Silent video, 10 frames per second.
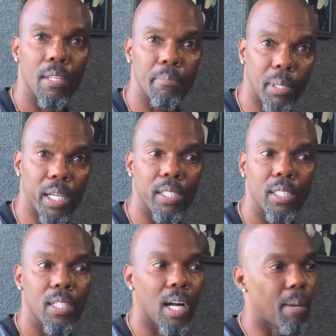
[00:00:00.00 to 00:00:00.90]
But
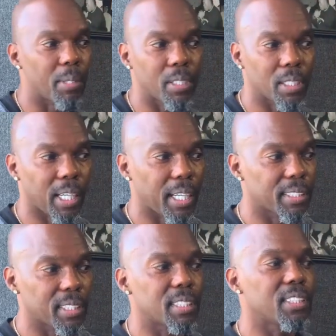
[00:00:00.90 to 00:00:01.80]
I'm a, like I
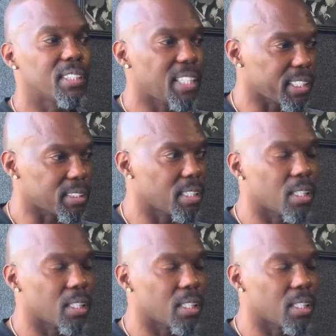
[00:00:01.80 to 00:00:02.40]
said, the next thing